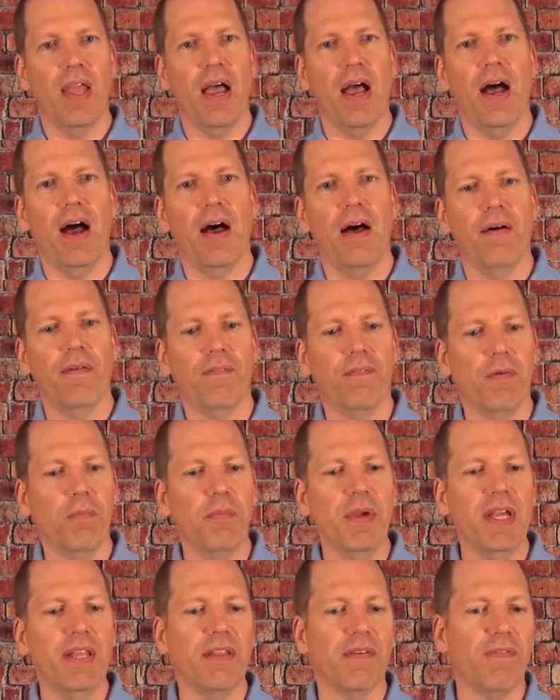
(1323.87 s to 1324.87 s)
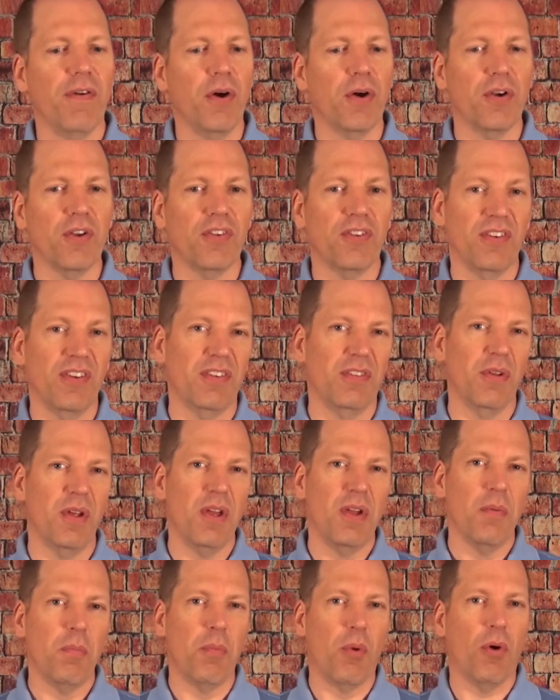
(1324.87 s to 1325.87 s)
For me, the focus is
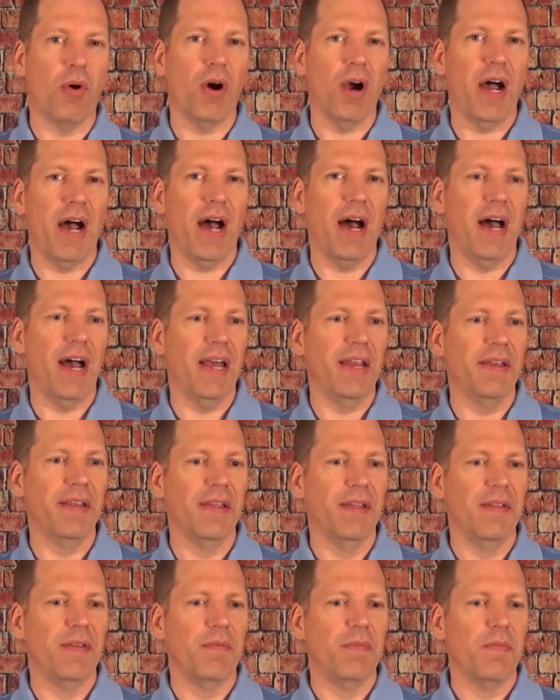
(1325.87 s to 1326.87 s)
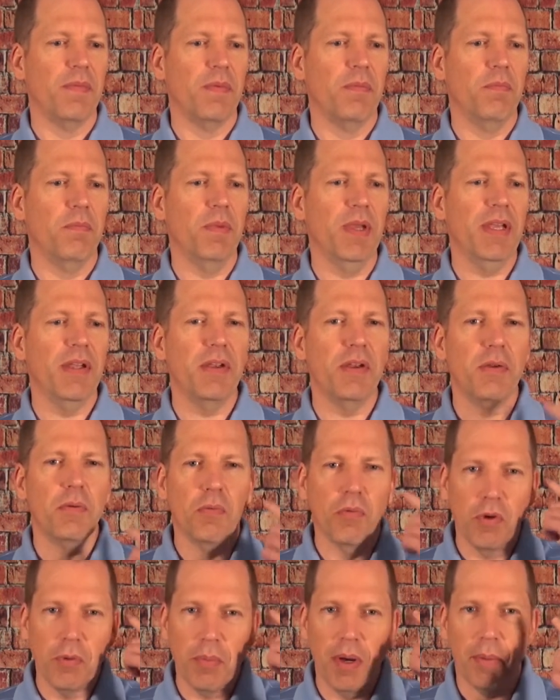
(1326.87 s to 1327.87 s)
more on me
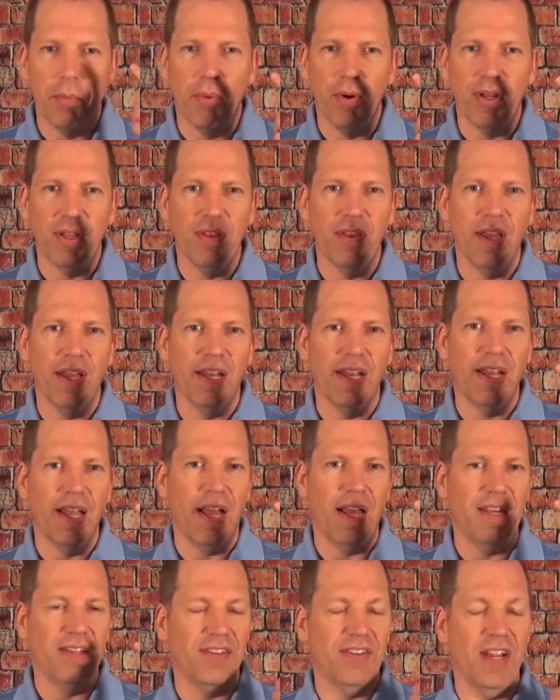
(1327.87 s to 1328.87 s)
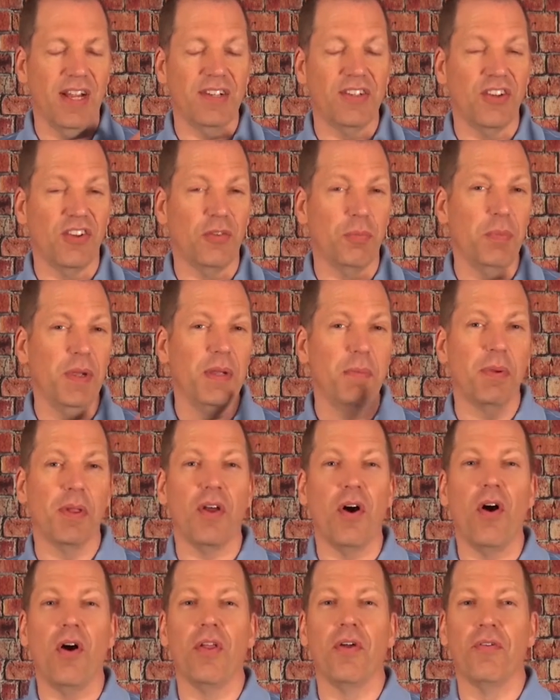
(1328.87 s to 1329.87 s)
remembering that it's not just me, but
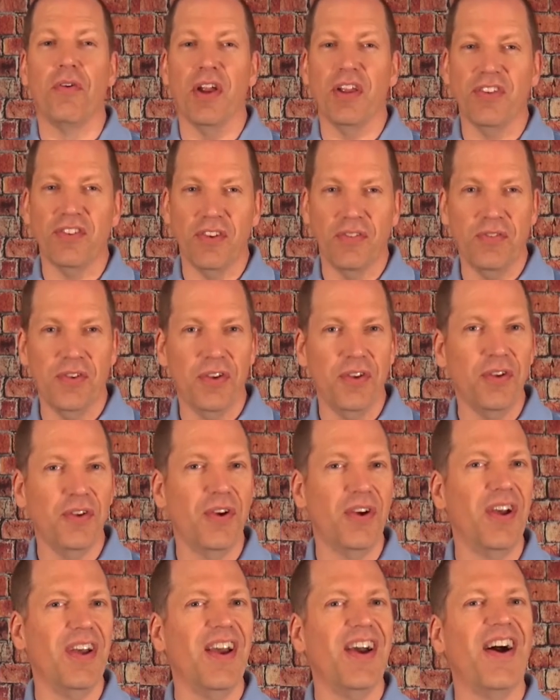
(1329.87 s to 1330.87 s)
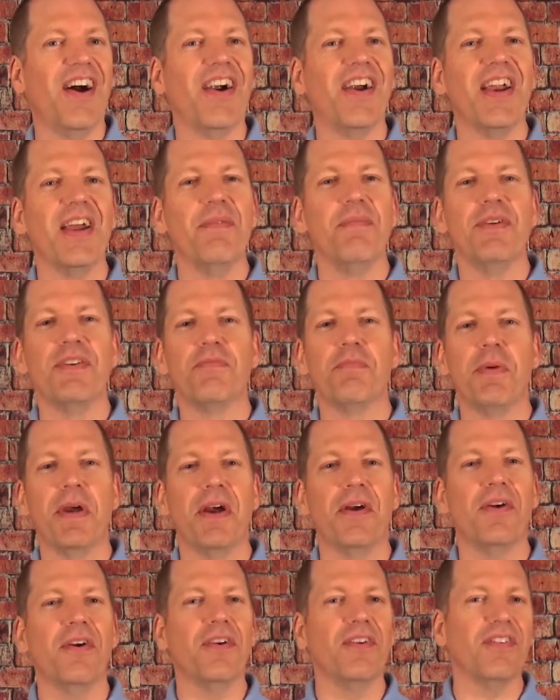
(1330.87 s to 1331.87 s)
all the rest of you are image
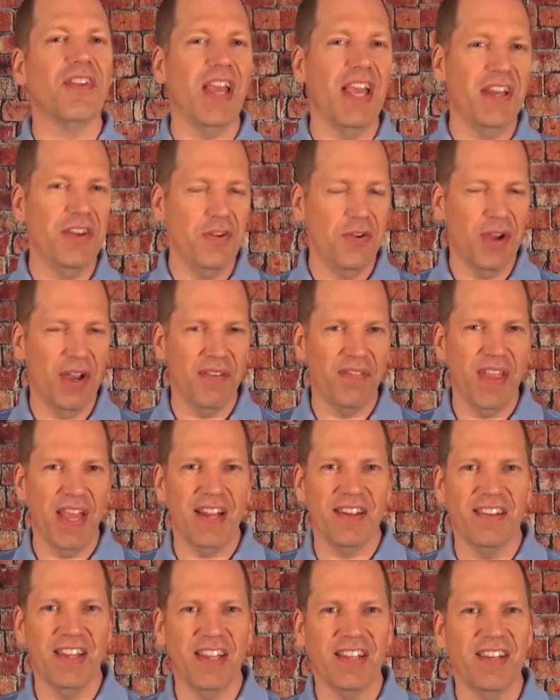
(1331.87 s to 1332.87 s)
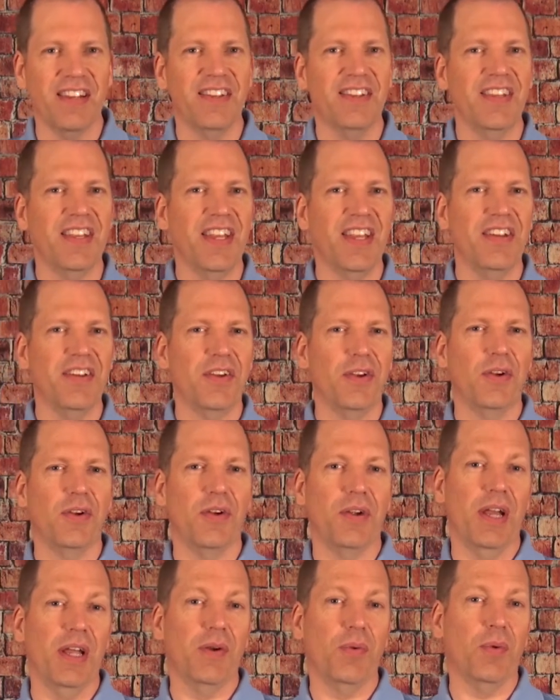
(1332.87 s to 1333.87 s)
bearers, and you have that dignity in
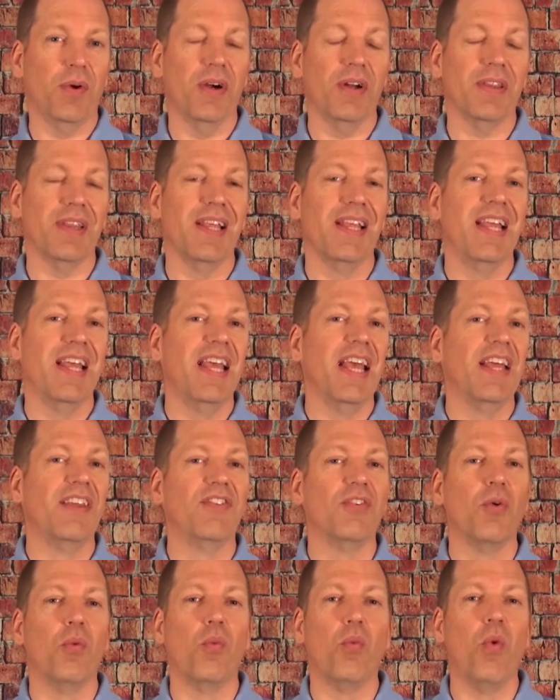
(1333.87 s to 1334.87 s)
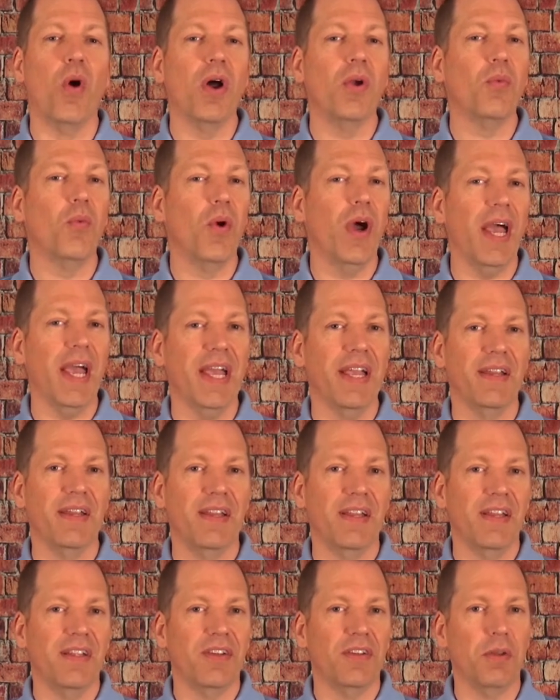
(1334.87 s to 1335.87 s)
you and worth. And so one way
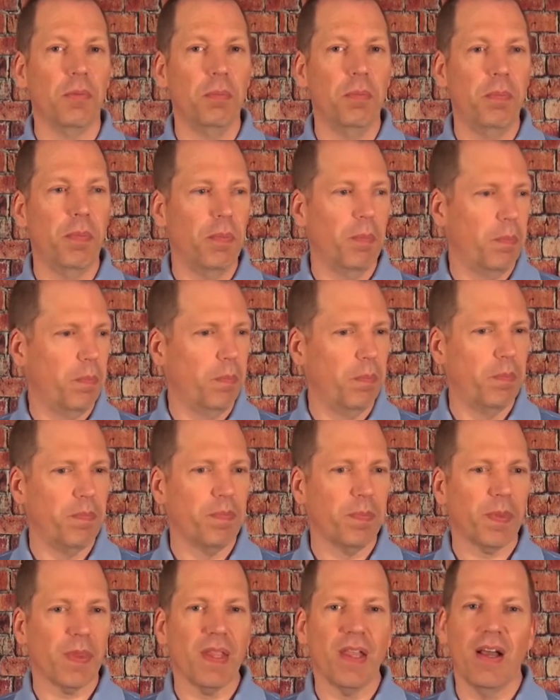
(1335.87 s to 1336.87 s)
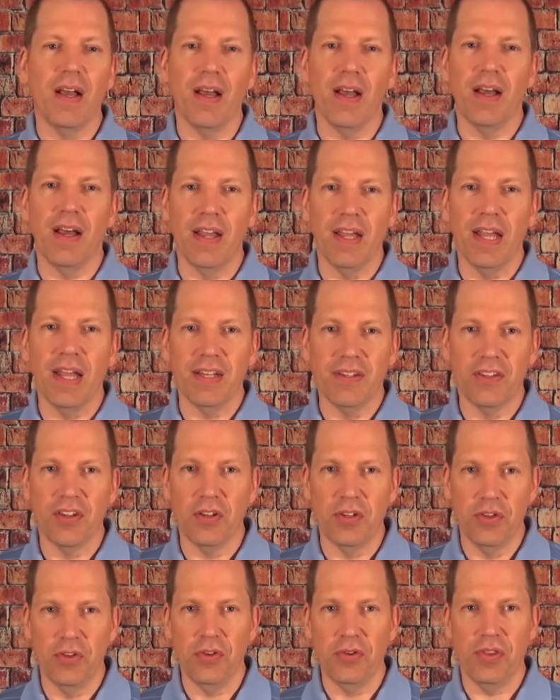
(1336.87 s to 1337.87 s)
to
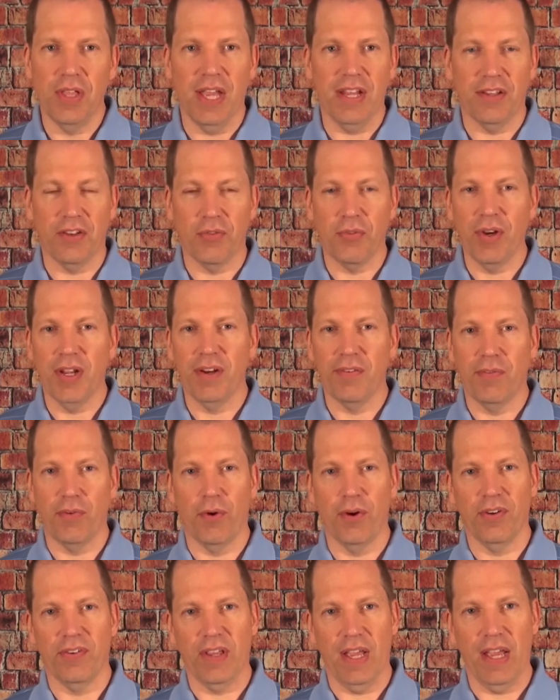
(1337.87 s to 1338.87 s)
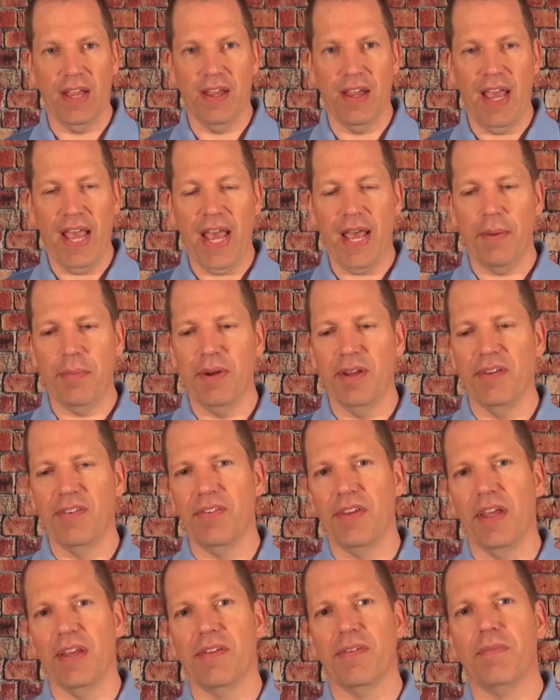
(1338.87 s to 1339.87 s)
do that, to reinforce that, a habit is
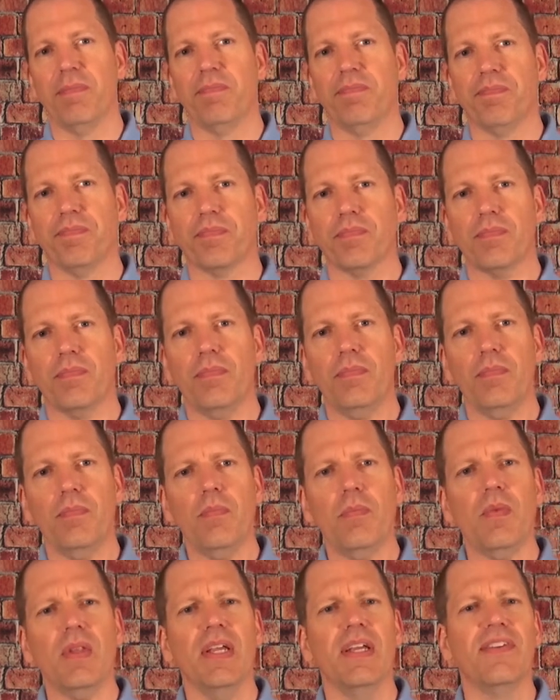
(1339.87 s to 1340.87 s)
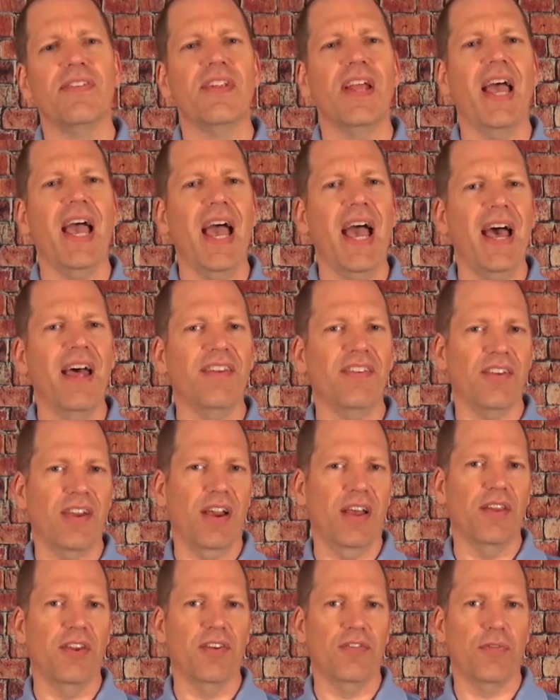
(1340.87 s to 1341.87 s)
this. It's to ask
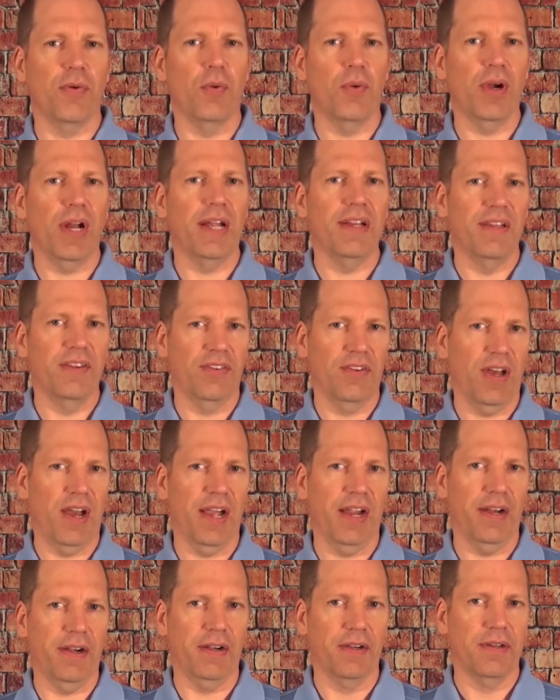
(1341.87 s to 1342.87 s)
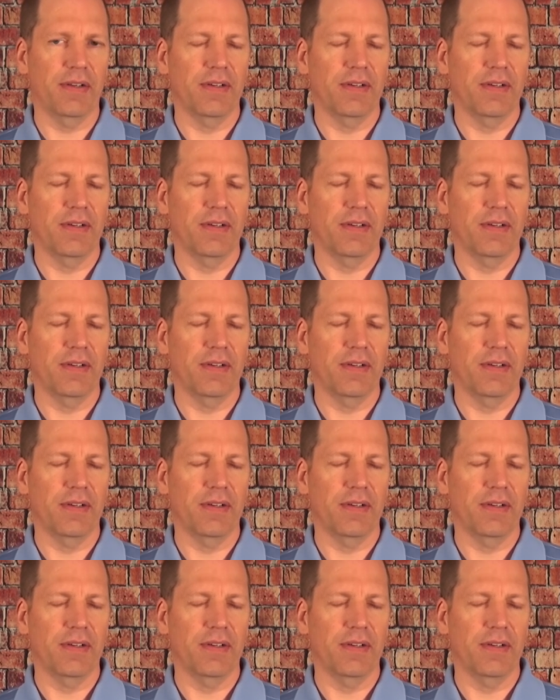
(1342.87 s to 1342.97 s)
others for what I desire.